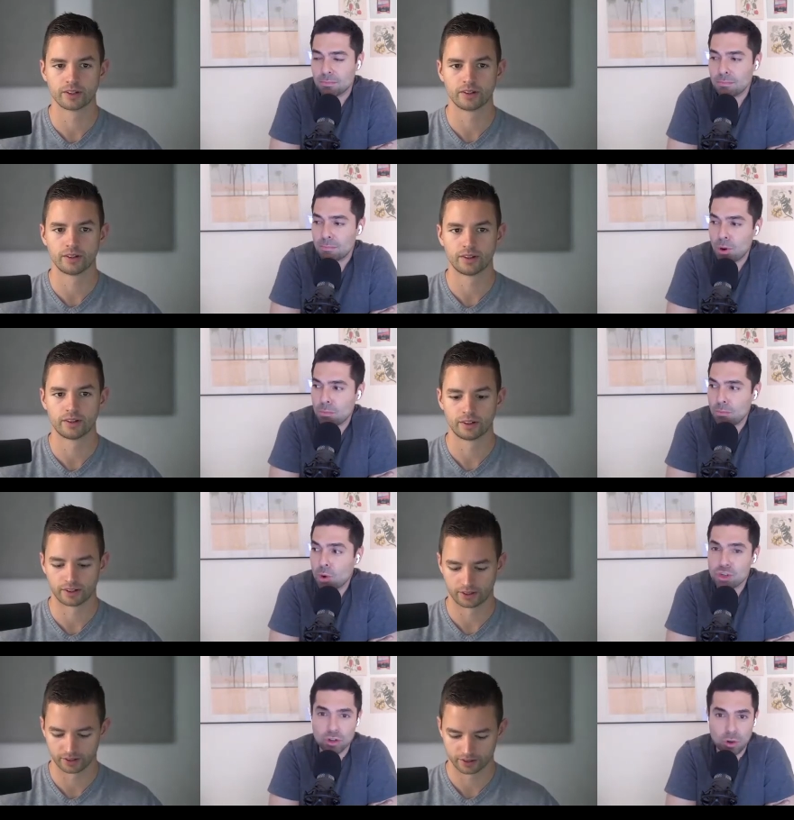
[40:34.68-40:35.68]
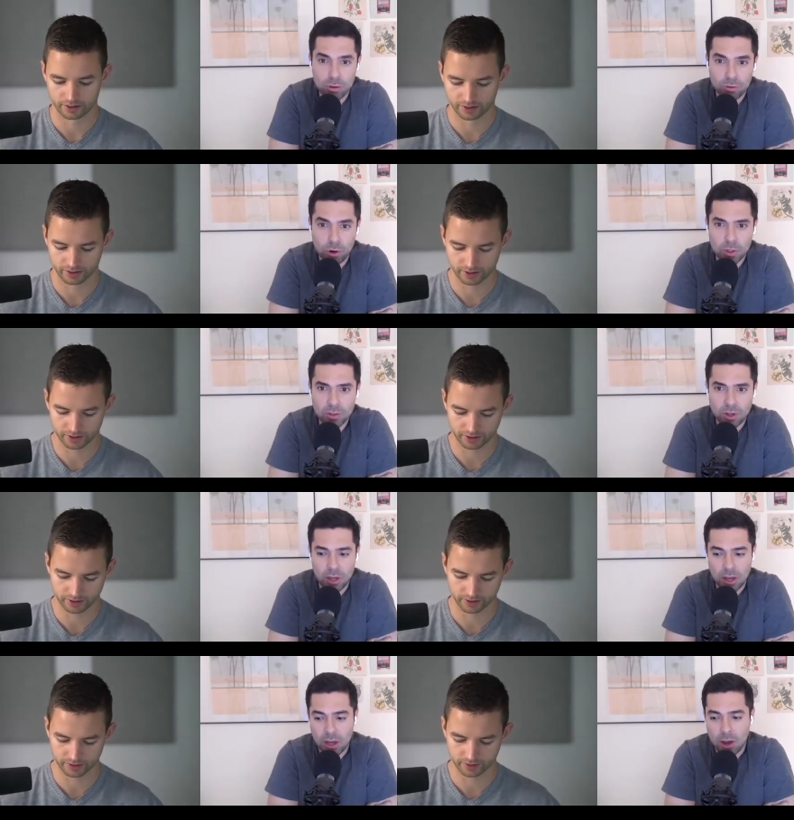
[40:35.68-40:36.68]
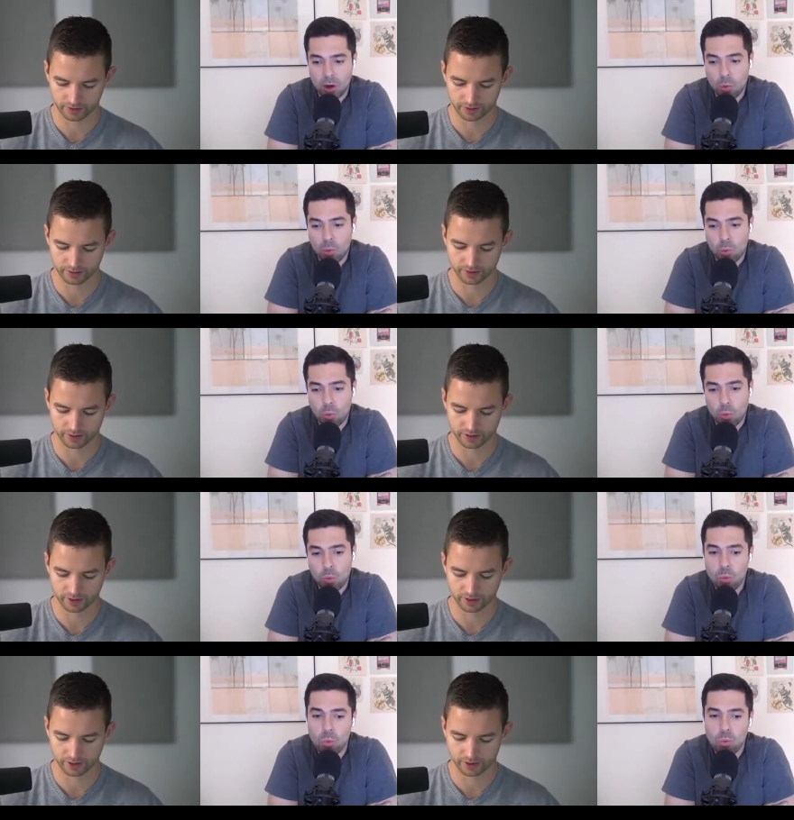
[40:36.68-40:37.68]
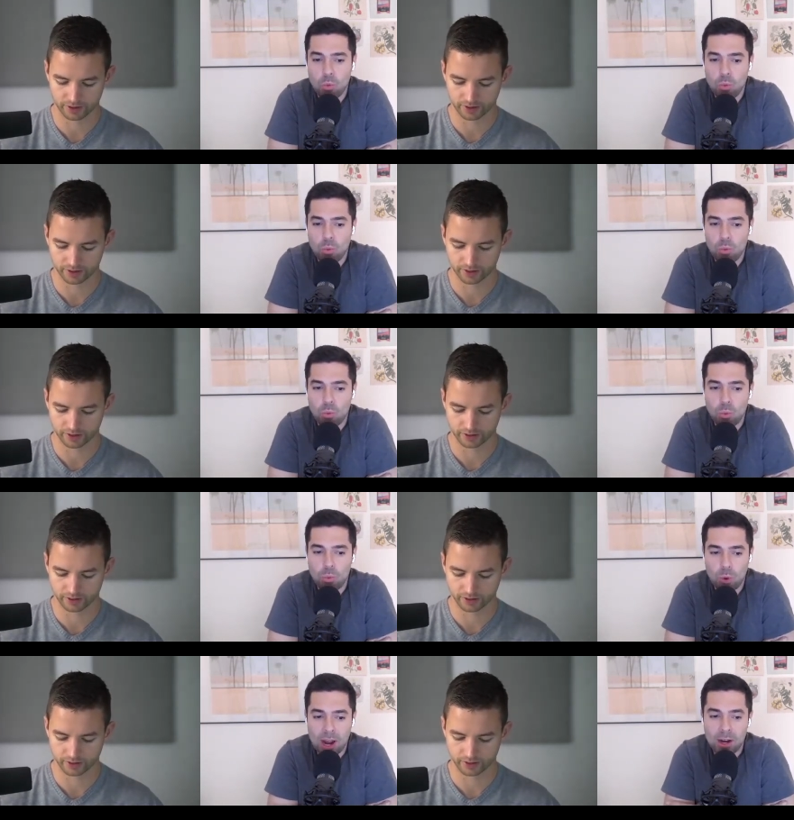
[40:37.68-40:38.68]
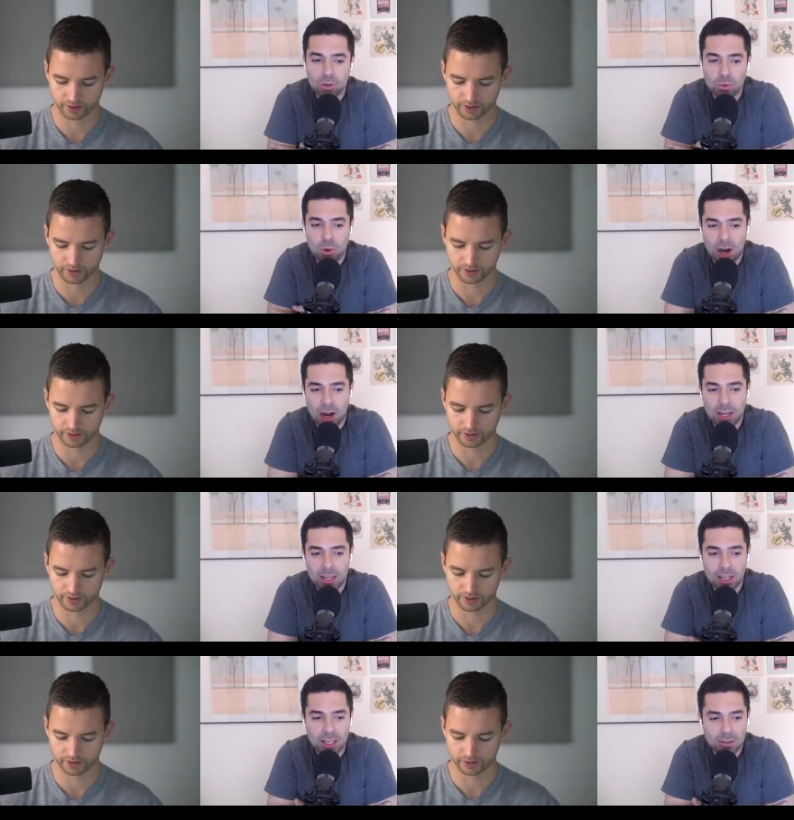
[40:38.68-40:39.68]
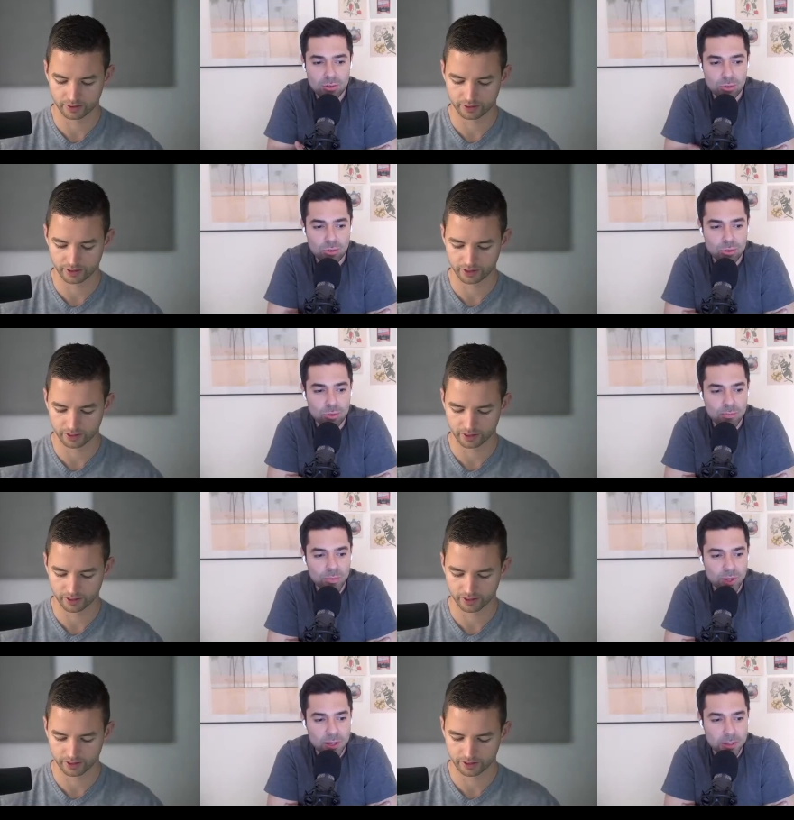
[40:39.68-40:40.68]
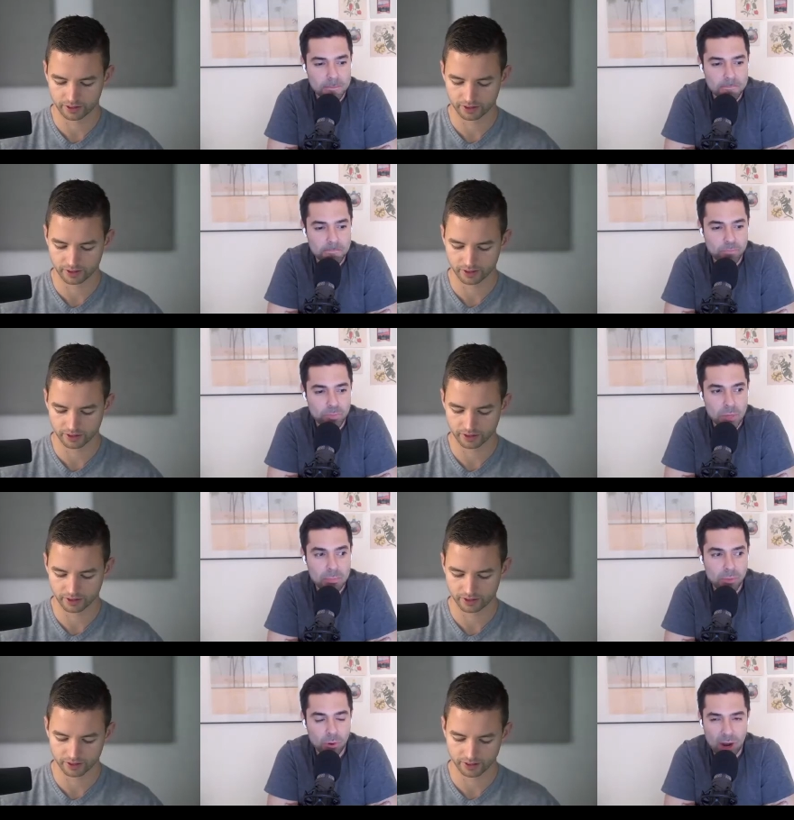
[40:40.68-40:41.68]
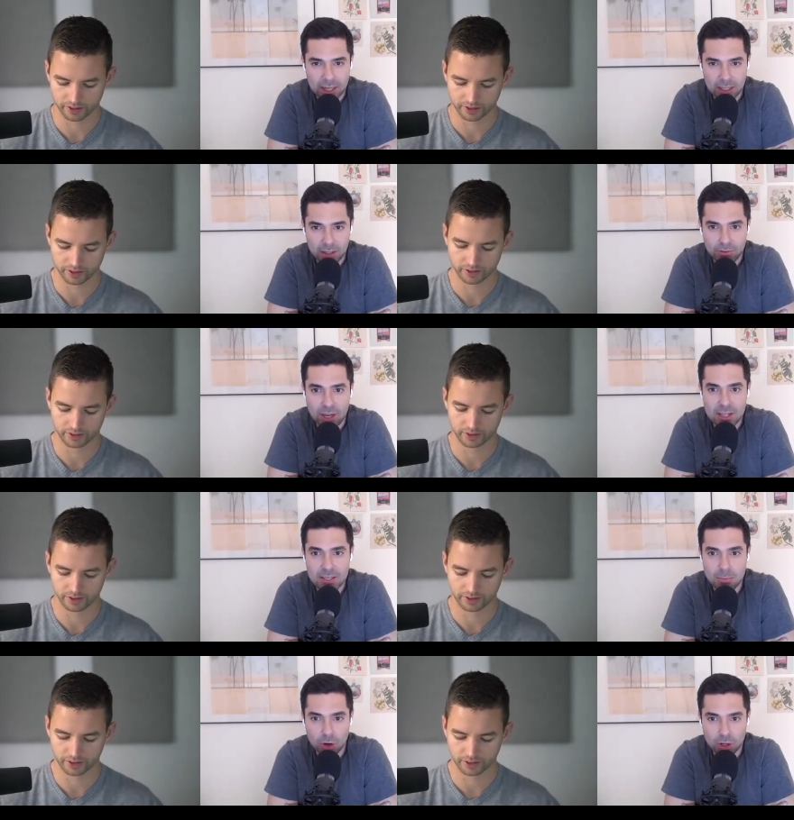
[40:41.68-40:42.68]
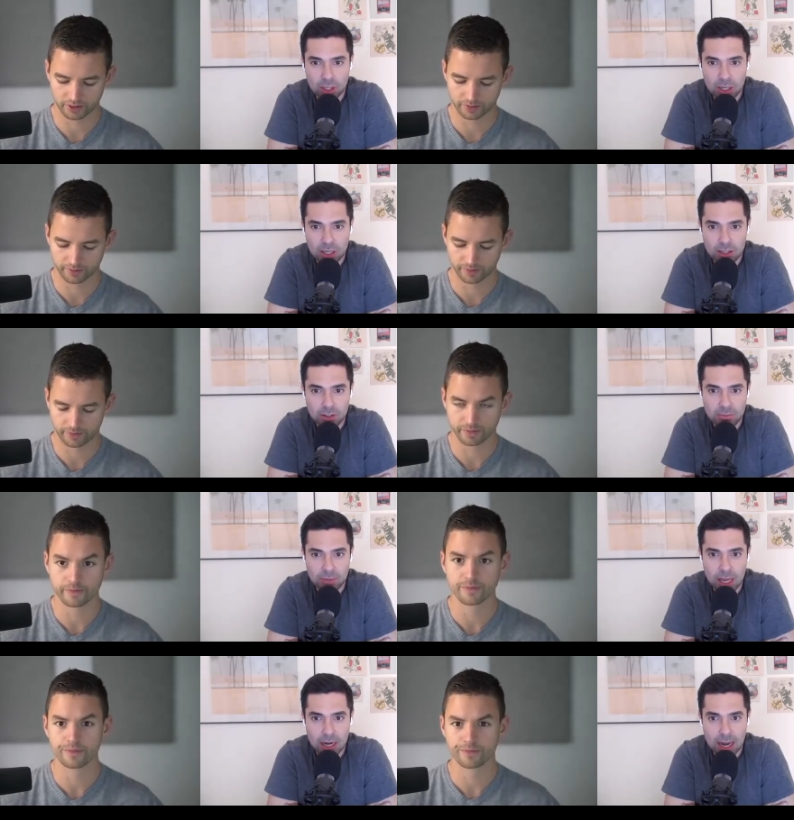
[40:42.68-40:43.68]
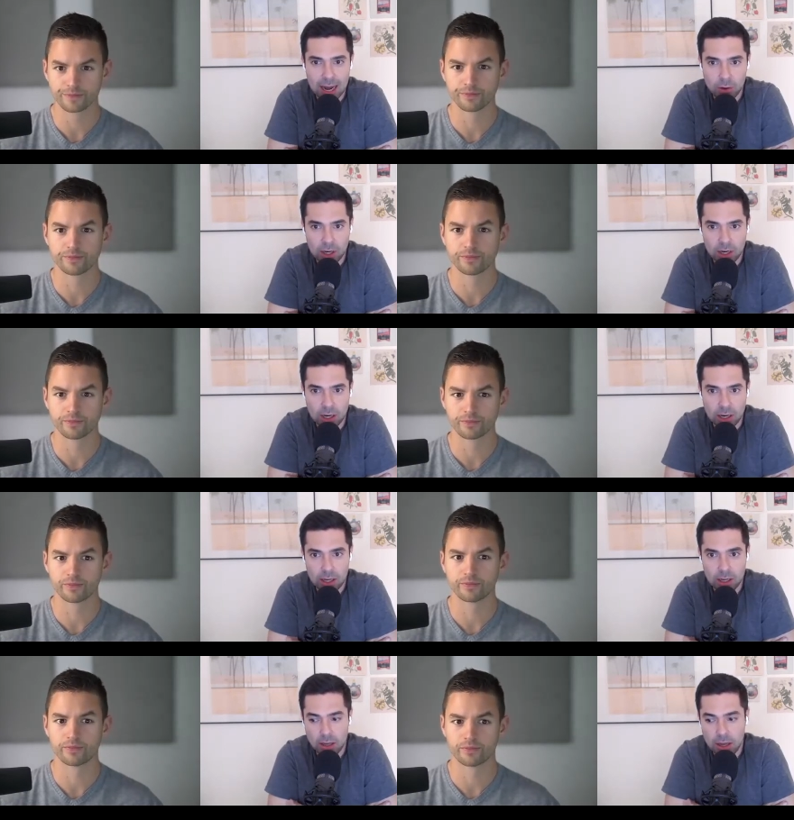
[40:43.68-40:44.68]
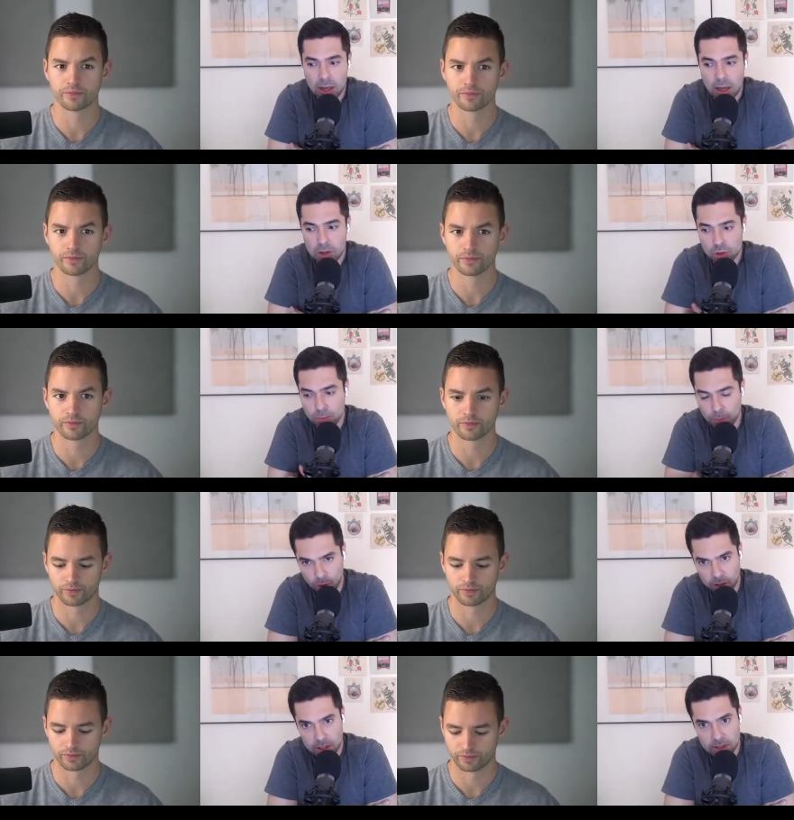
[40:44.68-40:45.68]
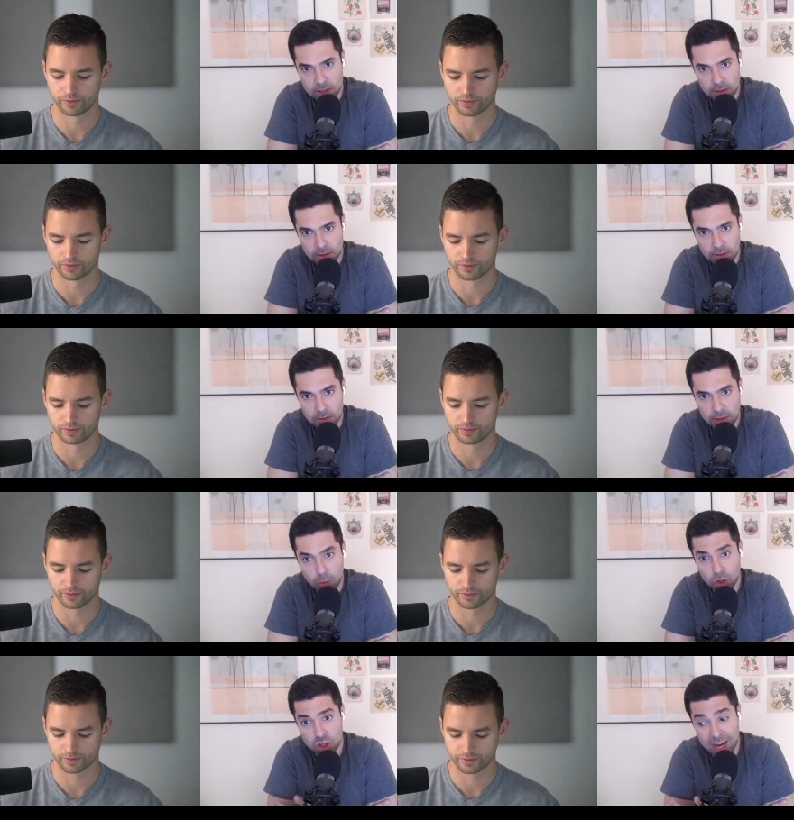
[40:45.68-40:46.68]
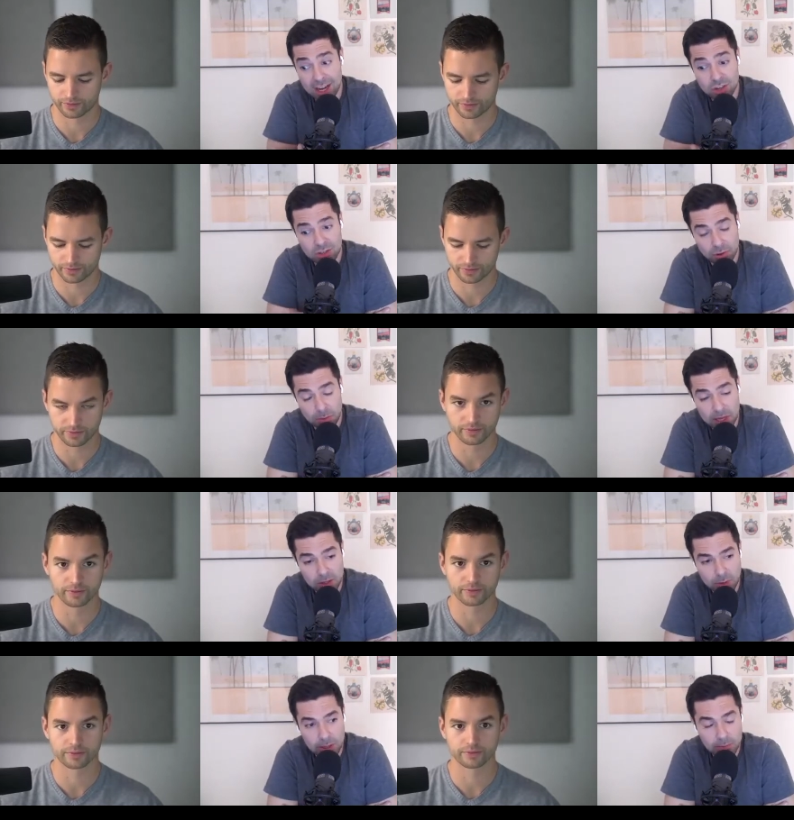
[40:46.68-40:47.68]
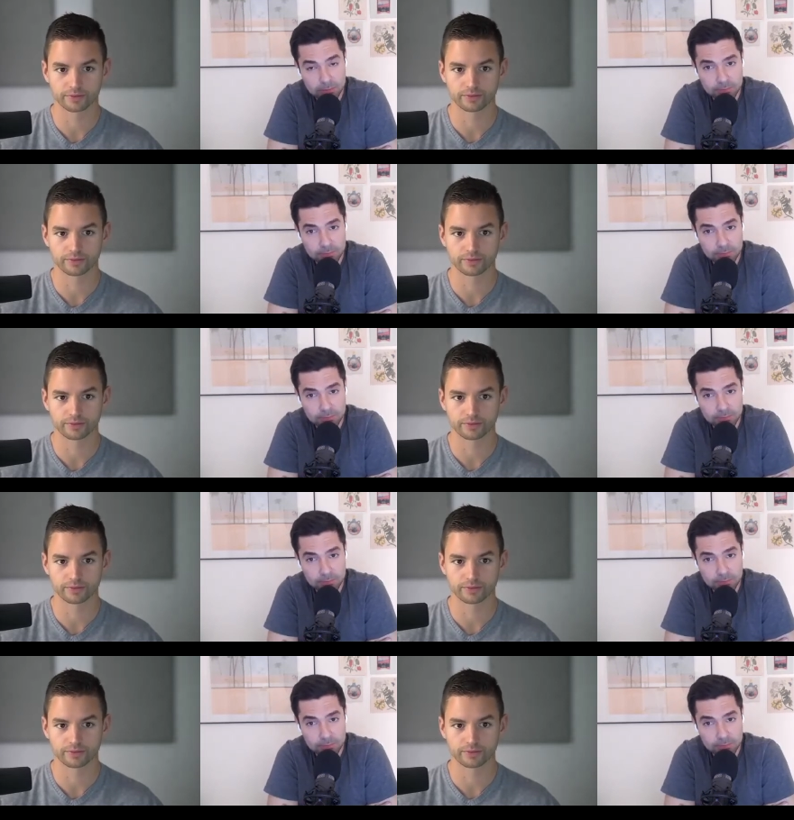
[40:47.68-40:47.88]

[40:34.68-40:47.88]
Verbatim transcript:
Speaker 1: mo- motion going forward, where do I need to um, be proactive as a marketing leader and how can I support this? And what changes for me as well?